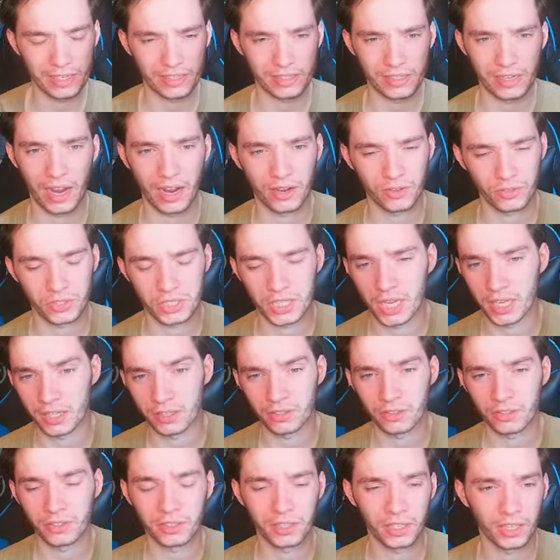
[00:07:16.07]
an outsider
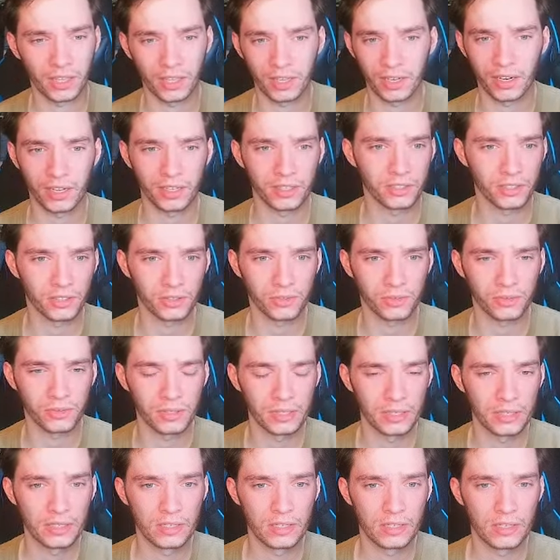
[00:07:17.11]
looking in, I don't
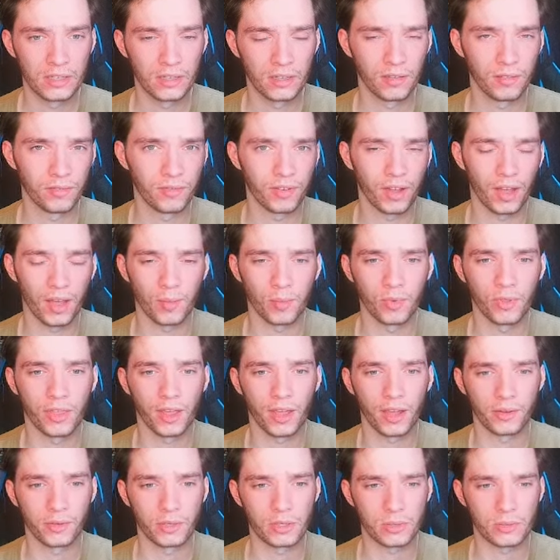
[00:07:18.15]
vibe with
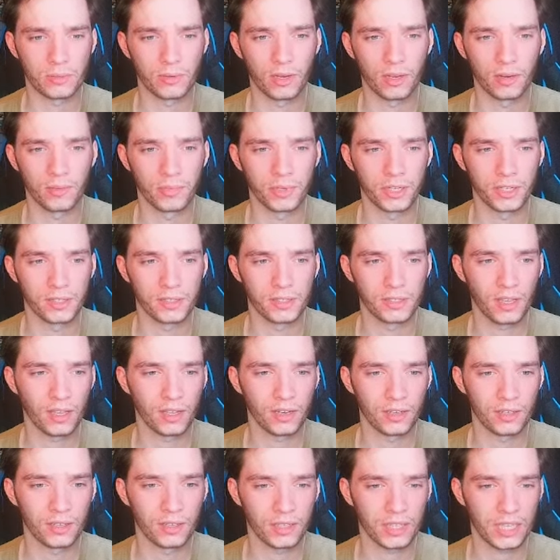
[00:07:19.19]
how it's run, but it's kind
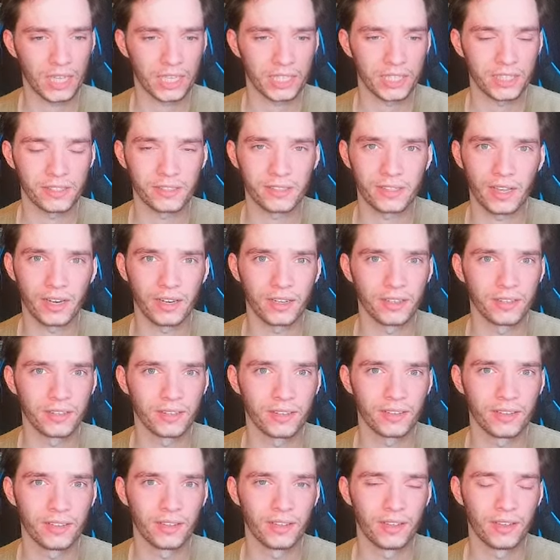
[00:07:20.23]
of, I just gotta
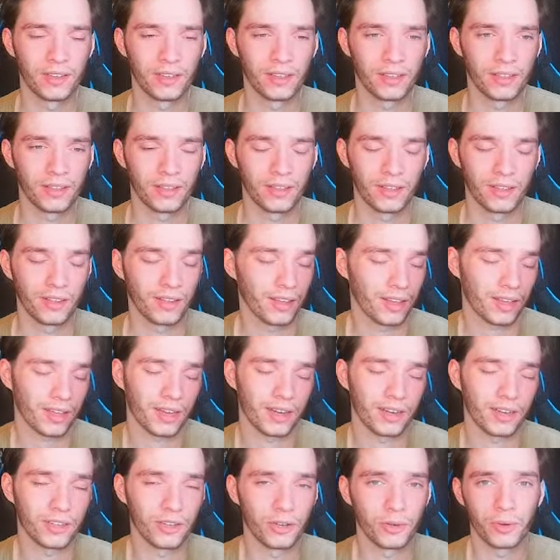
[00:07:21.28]

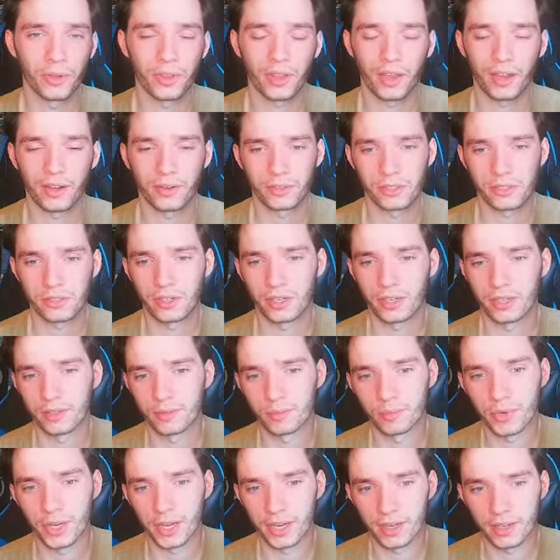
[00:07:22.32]
I go with how it's run.
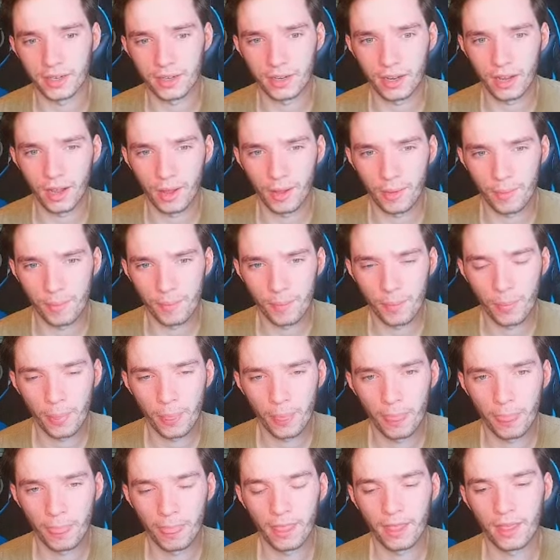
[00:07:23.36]
But um
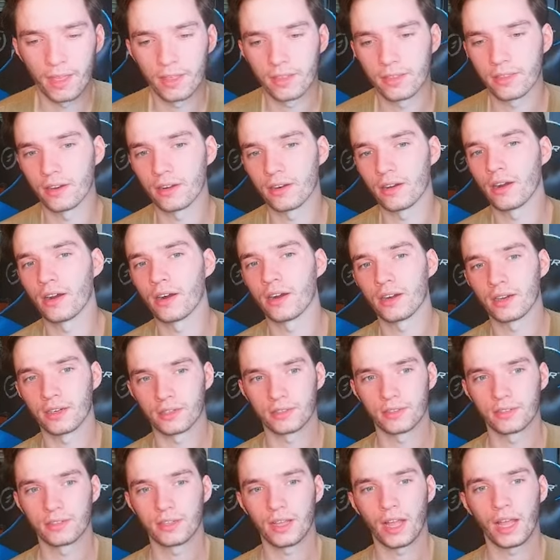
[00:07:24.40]
there are,
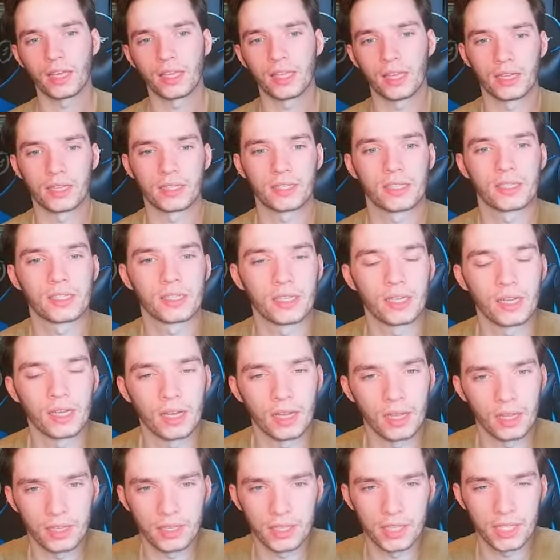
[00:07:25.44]
I guess,
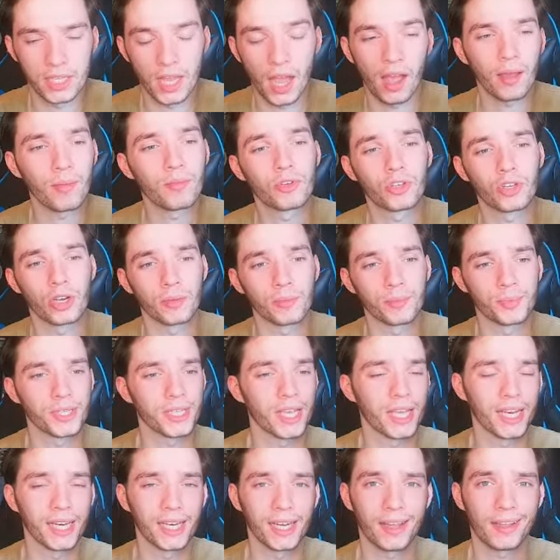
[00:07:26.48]
uh time jumps
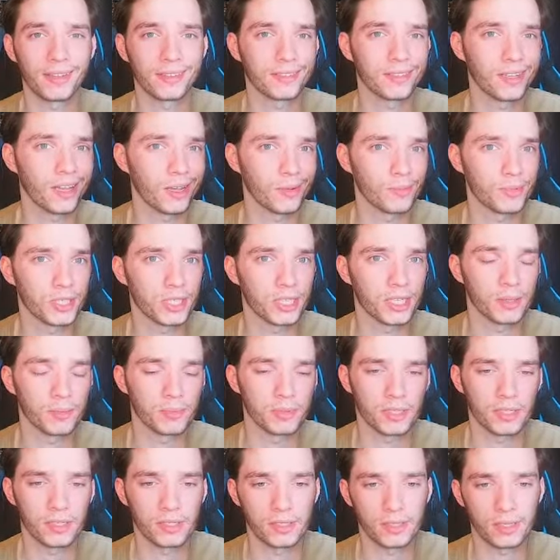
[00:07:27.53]
and not time skips
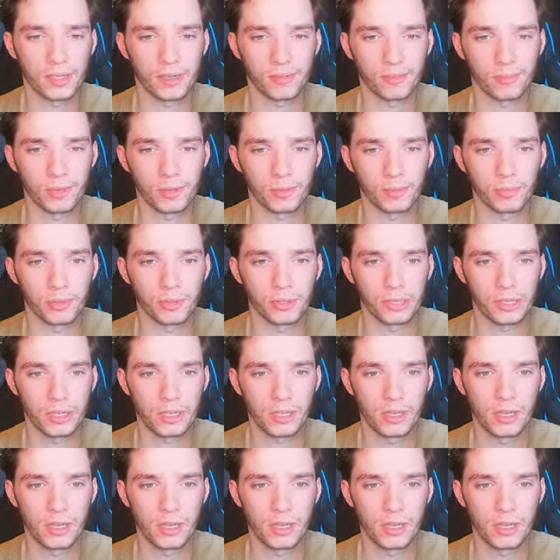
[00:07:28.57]
inside of my book,